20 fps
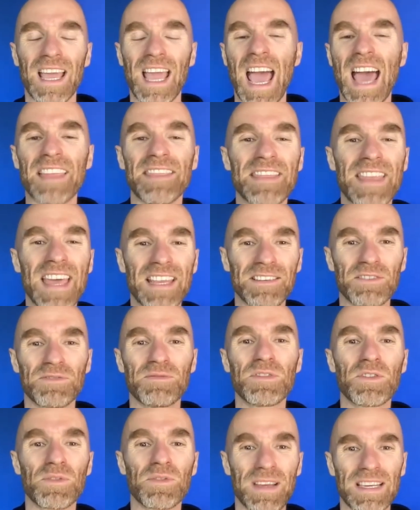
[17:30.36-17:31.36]
And then
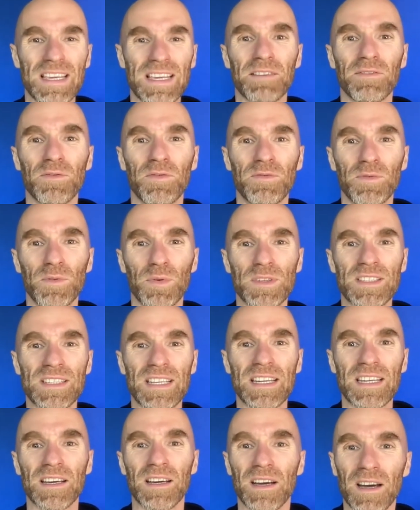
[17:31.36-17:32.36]
you can give
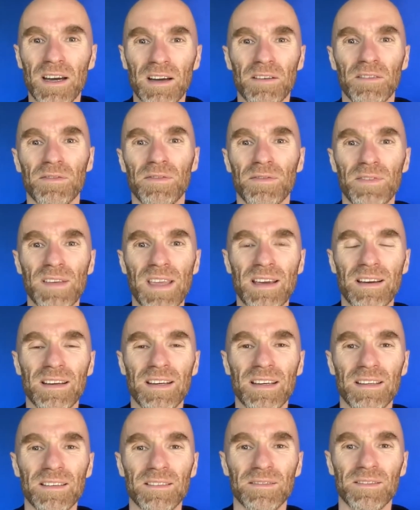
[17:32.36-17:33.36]
Christina of
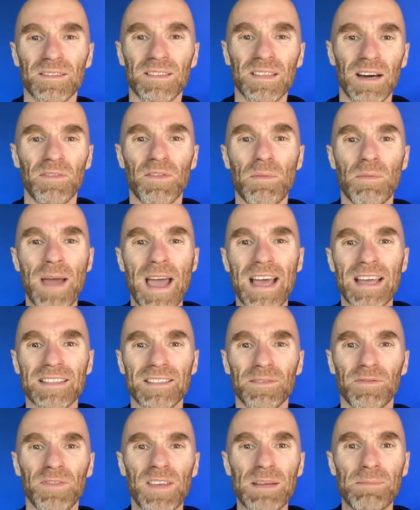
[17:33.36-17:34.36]
the
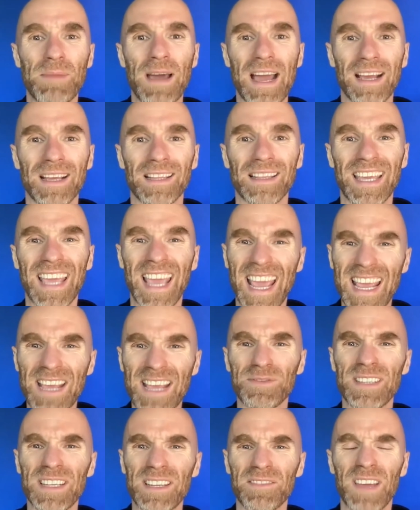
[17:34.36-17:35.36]
past feedback, like, hey,
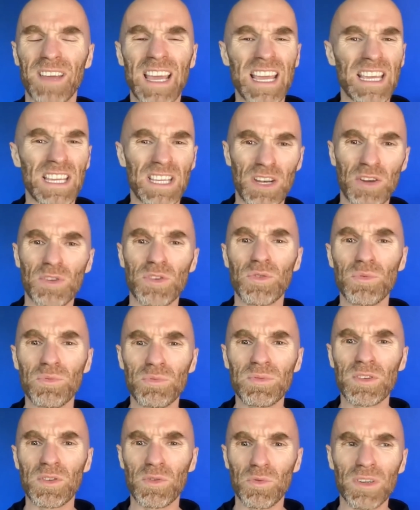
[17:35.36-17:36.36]
Christina,
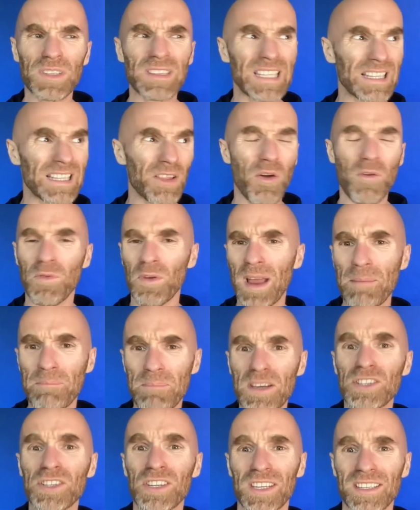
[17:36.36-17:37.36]
you were a little over
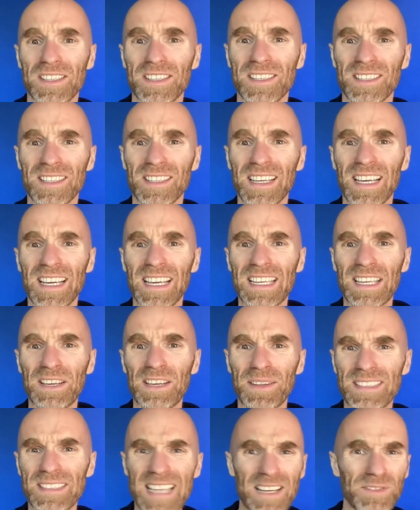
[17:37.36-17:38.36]
ambitious.
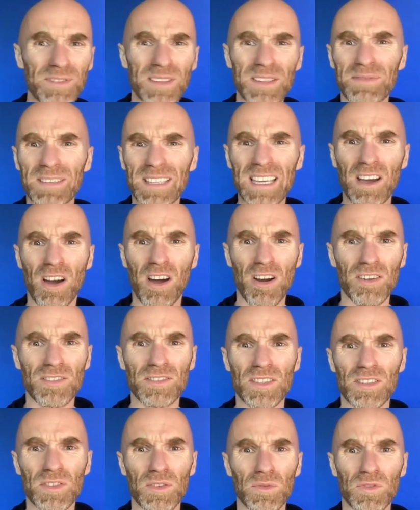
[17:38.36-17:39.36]
It's actually really hard
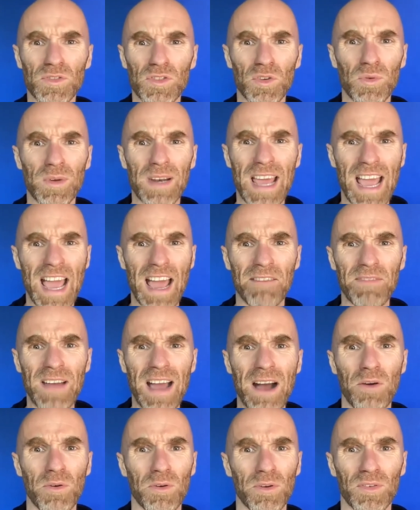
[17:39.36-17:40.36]
to do 2.5
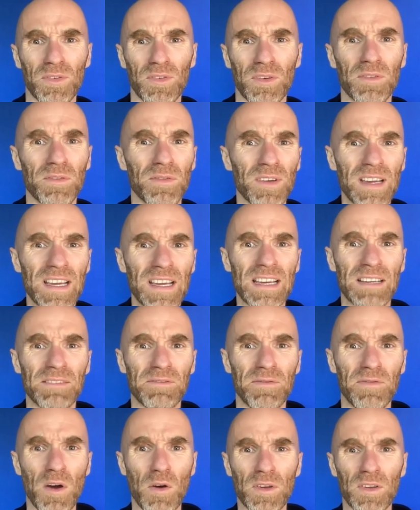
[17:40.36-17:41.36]
hours of
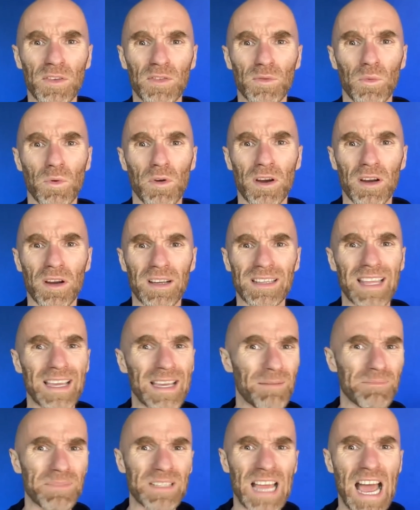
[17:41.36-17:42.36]
focused work. Like,
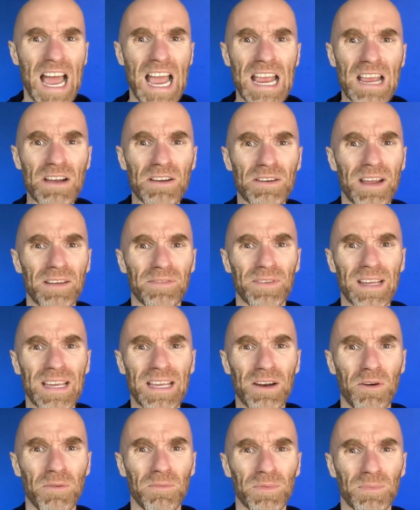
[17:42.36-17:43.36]
I'm tired after I
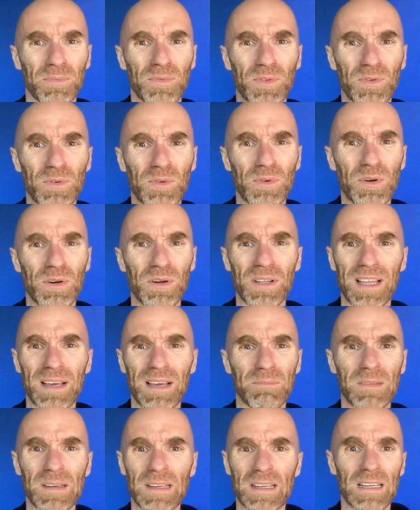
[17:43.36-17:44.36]
get home from school. I
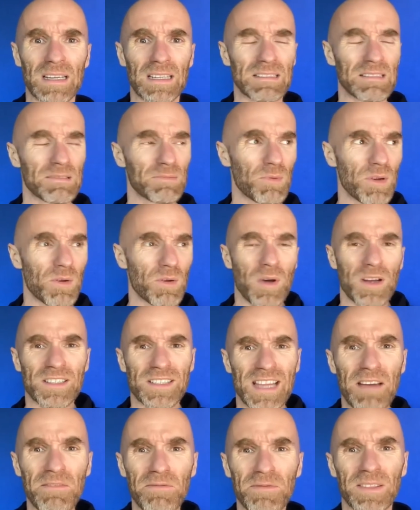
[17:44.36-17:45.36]
just want to watch
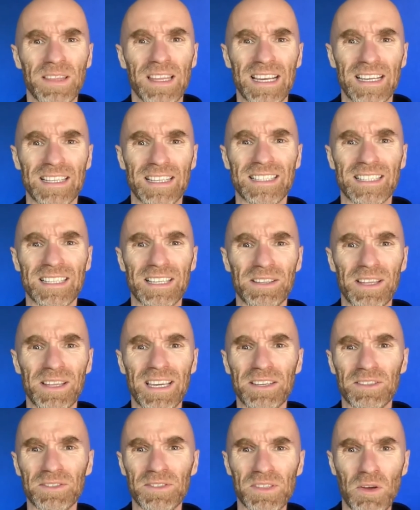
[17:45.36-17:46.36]
Netflix.
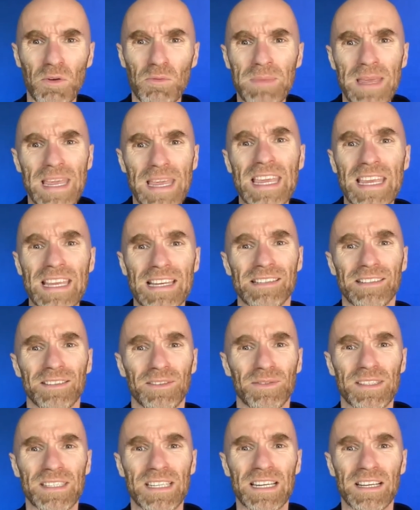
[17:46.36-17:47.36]
Like, you're so mean,
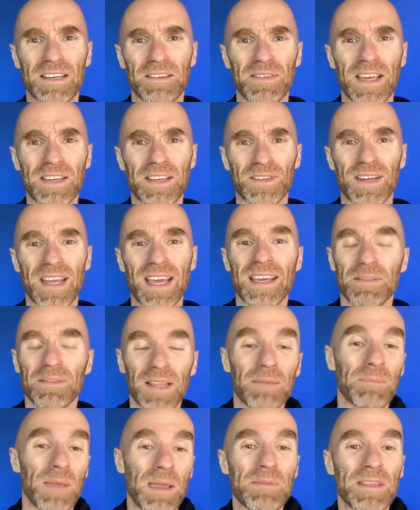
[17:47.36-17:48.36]
Christina of yesterday.
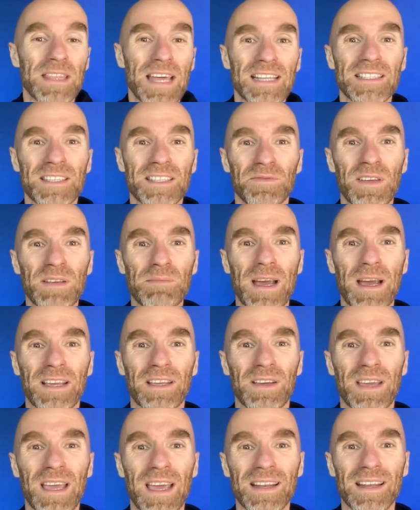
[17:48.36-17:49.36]
Like, maybe that's the feedback you
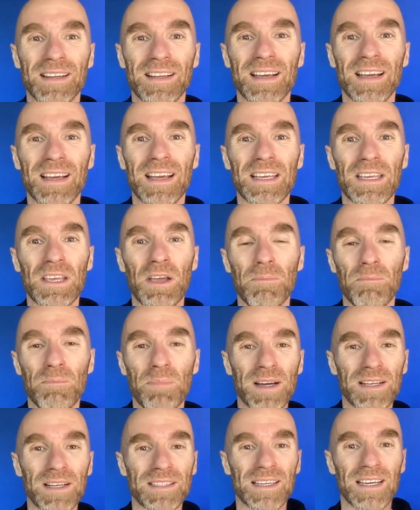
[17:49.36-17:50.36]
get.
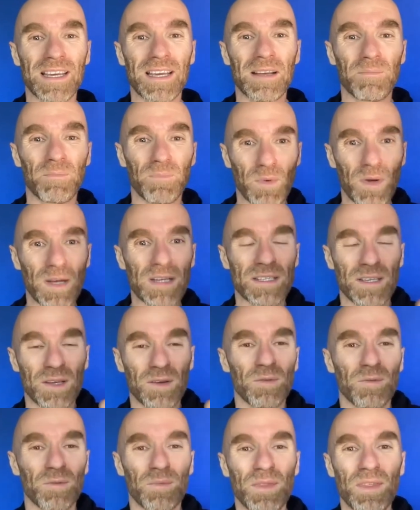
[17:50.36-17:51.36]
But right,
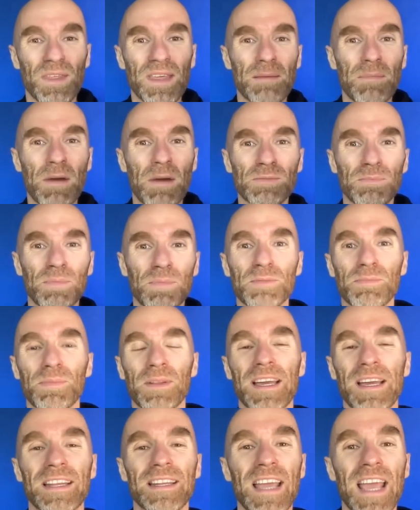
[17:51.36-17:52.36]
so think about your push
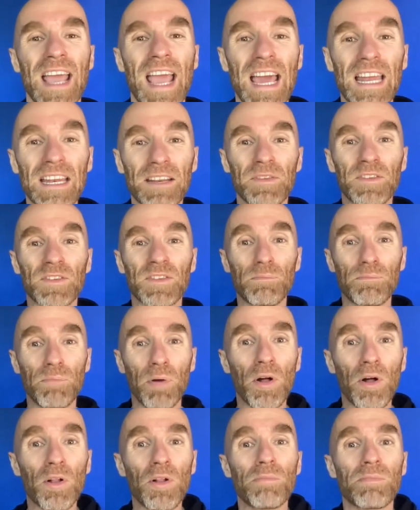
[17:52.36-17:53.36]
plan. And if it's a
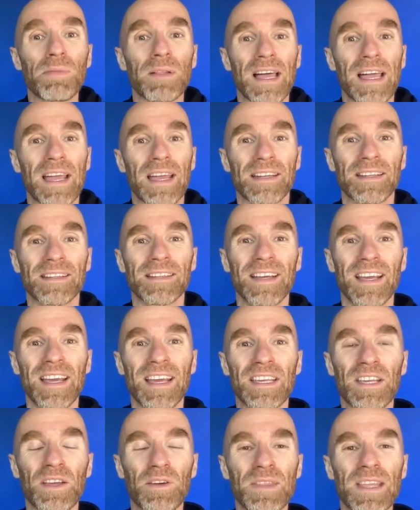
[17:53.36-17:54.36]
pull plan,
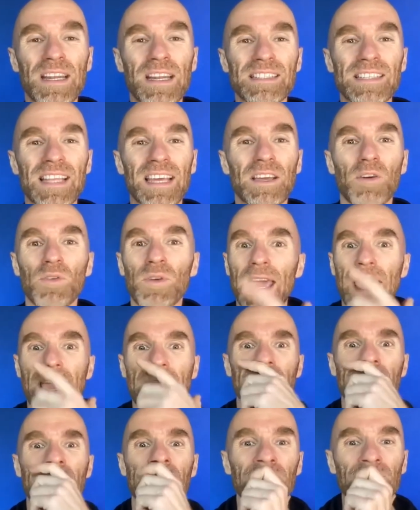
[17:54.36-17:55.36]
then it's like, okay,
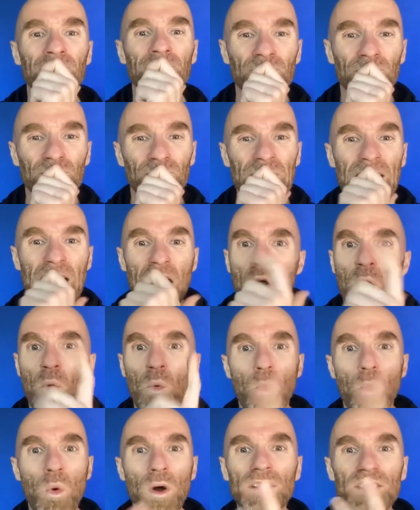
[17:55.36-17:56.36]

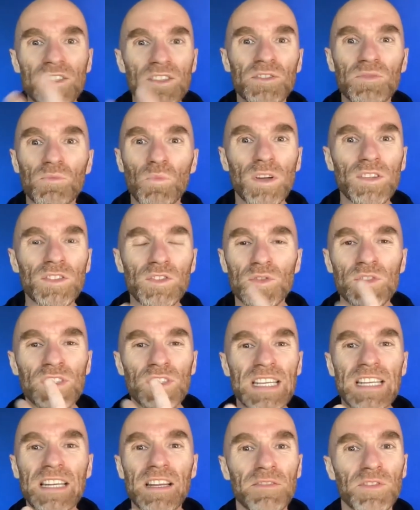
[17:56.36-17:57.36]
what's
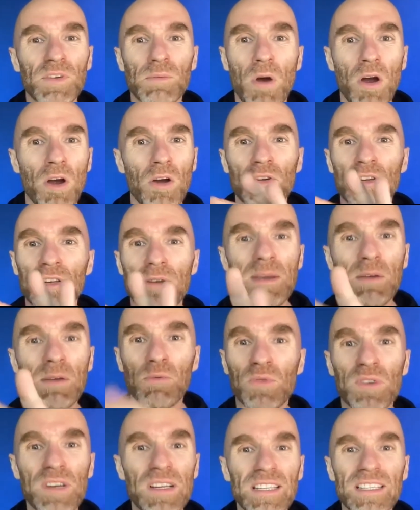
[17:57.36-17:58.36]
Christina of tomorrow going to be
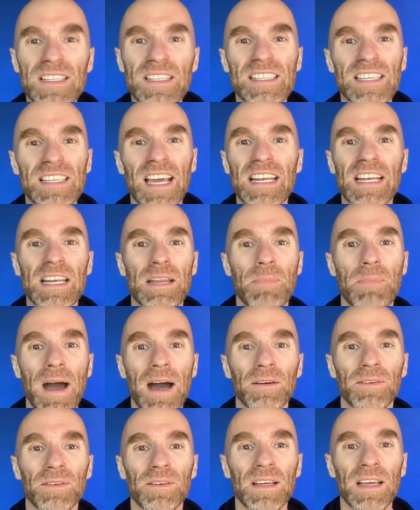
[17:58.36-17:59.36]
real excited about?